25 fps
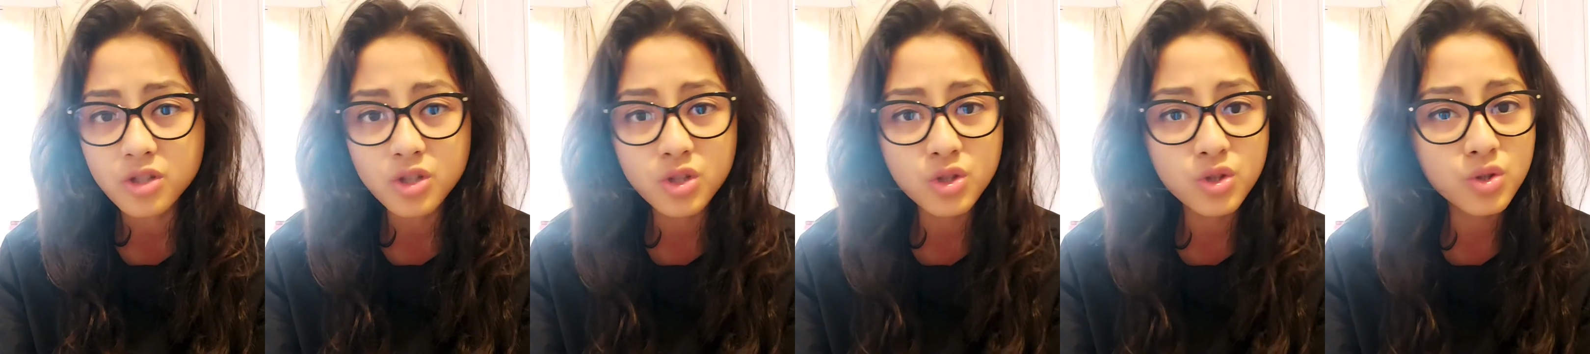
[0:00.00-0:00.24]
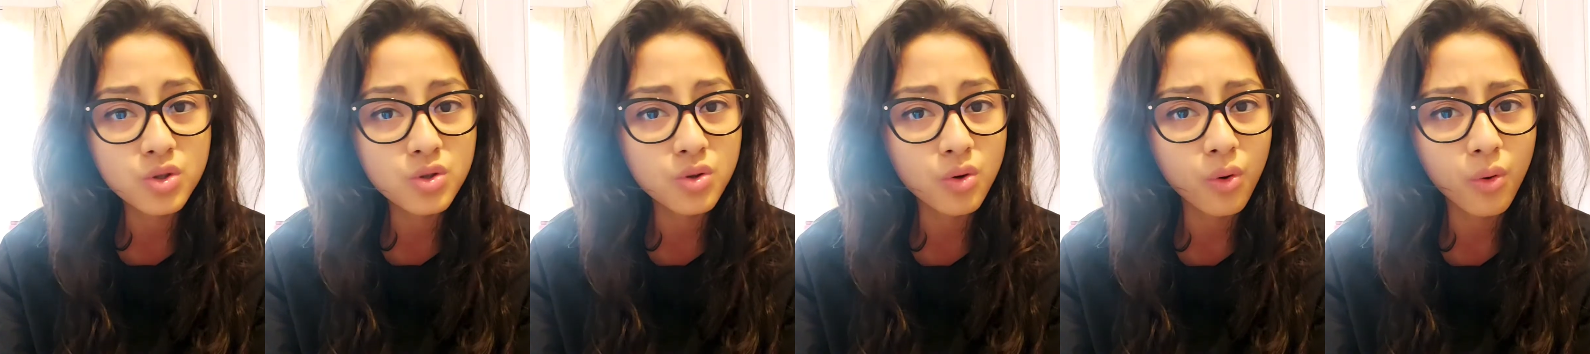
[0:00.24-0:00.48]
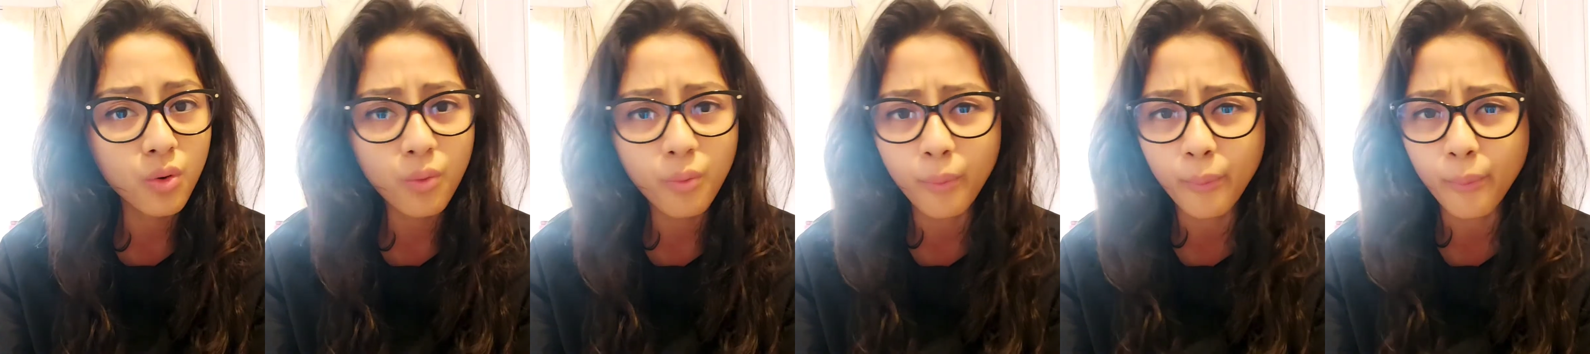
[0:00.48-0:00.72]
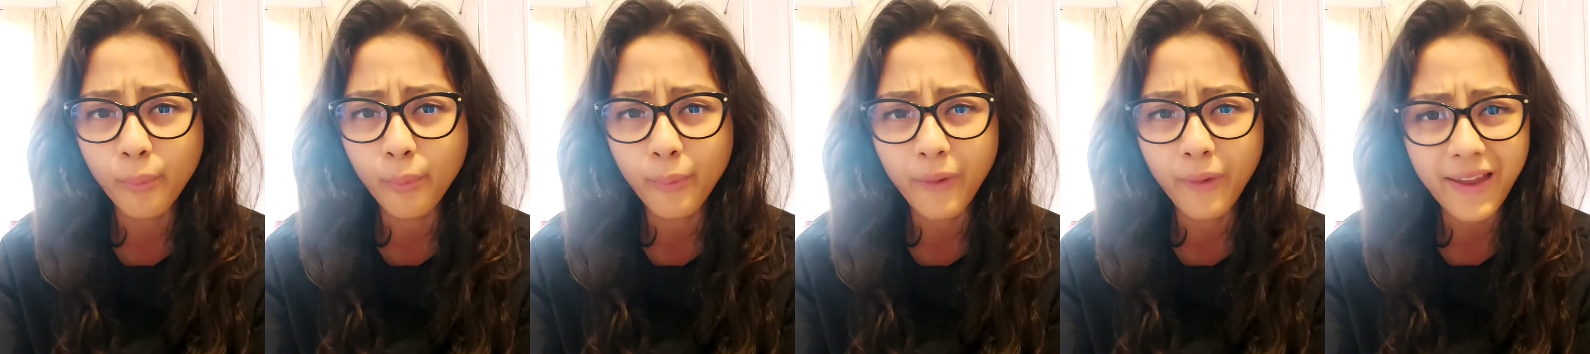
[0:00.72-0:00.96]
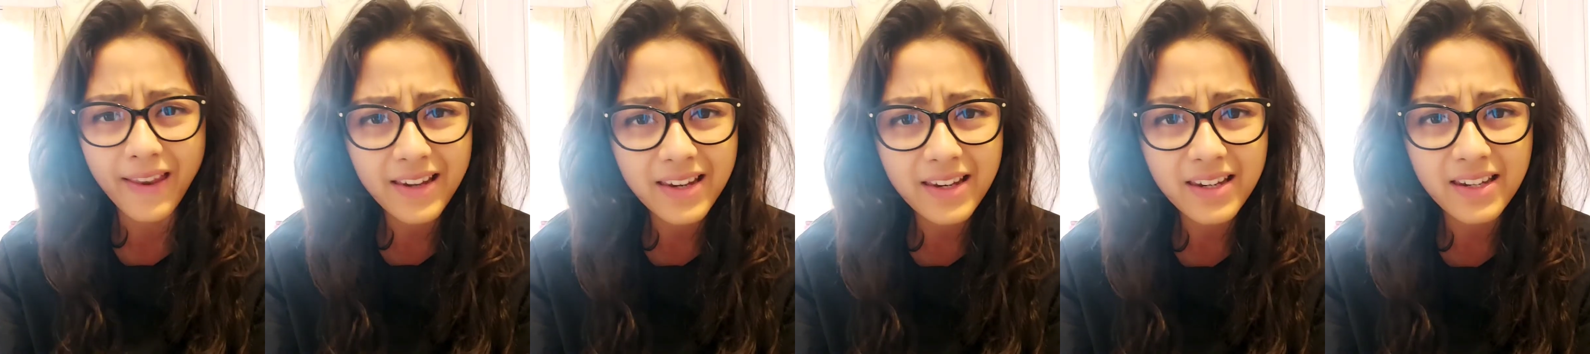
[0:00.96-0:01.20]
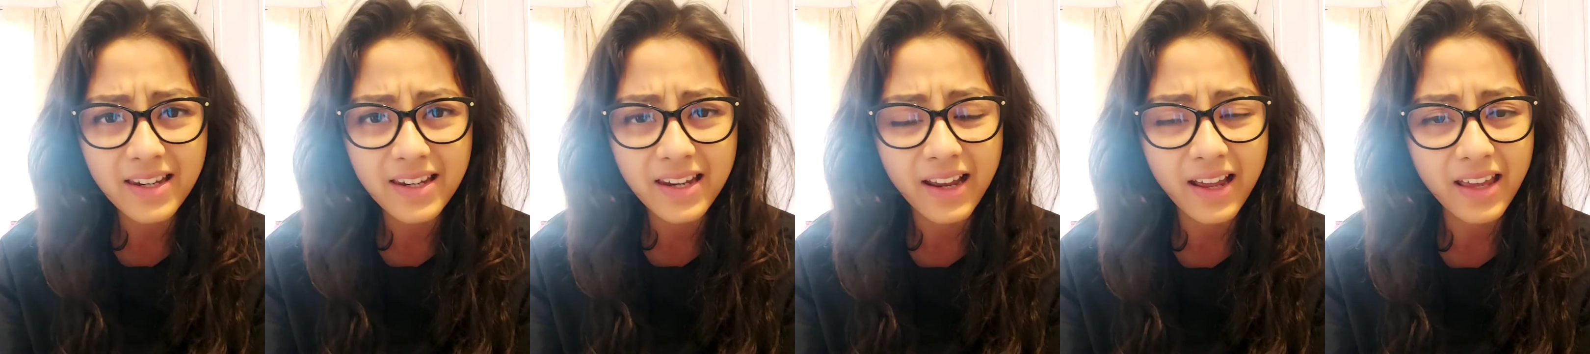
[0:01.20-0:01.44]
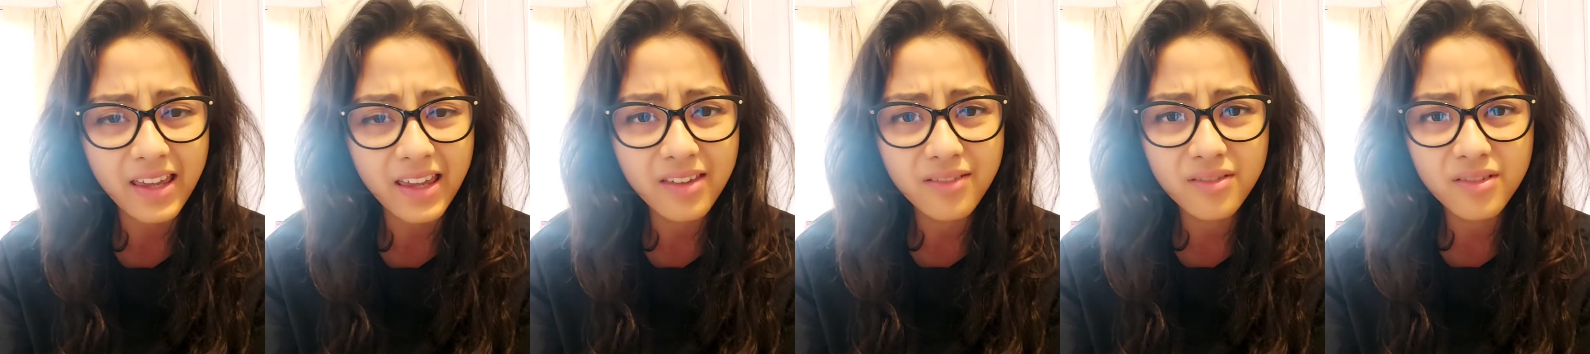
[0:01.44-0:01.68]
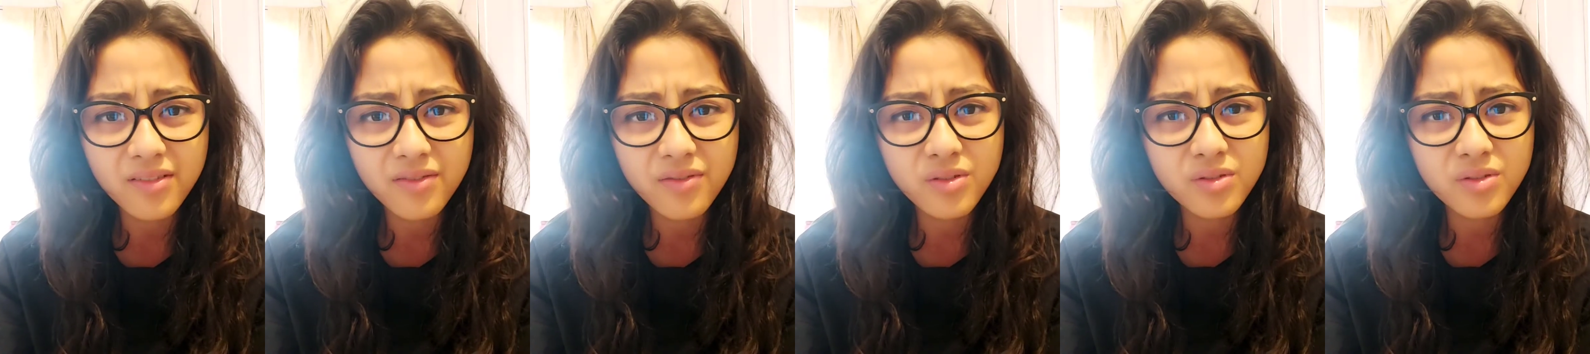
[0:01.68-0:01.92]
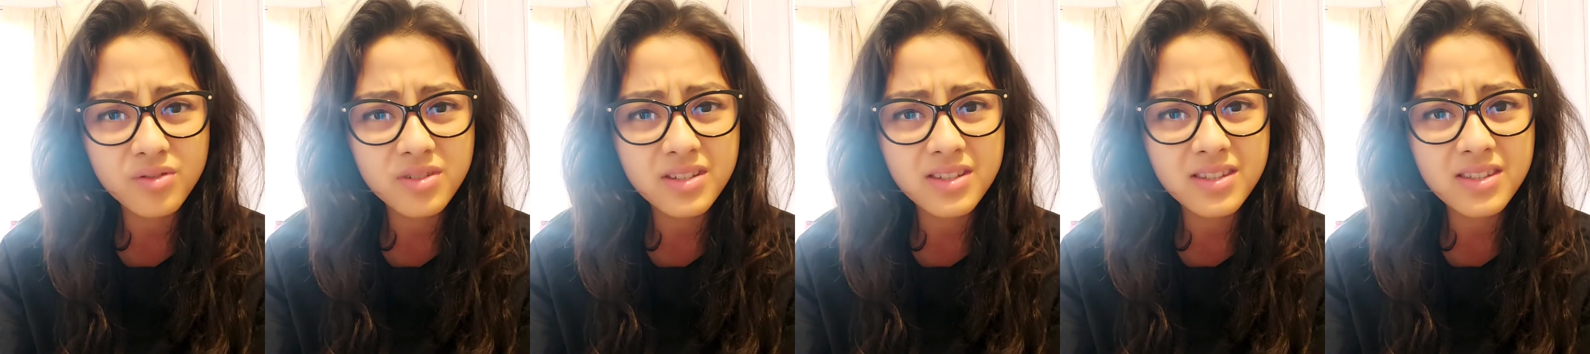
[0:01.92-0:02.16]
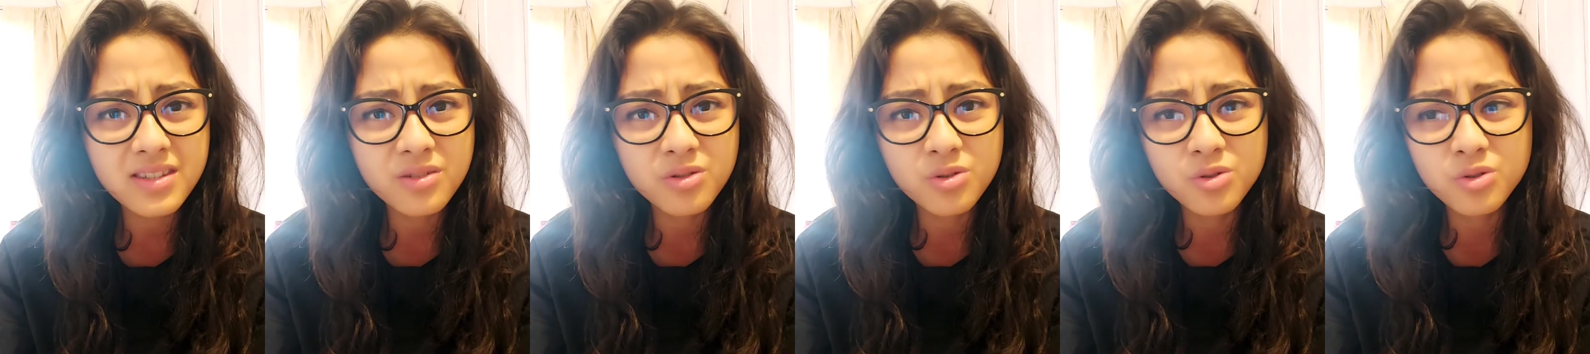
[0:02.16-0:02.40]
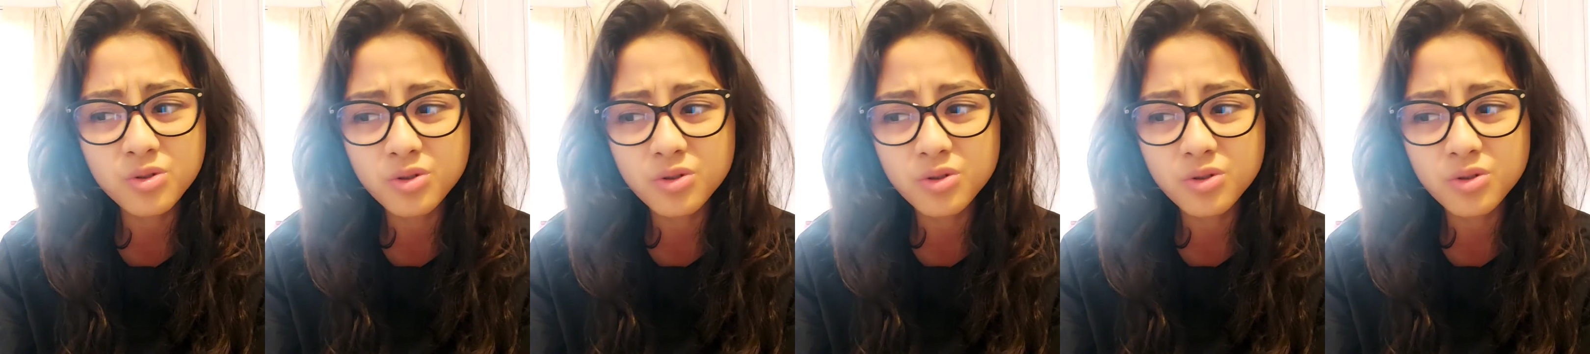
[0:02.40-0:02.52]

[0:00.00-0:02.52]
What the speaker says: so well in life if you just